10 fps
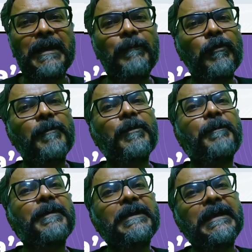immobile
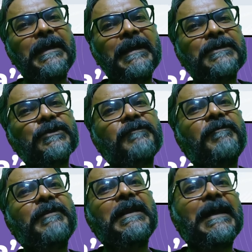property in excess of
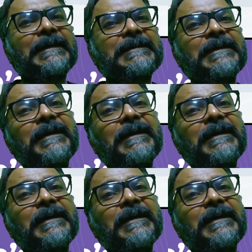50 lakhs,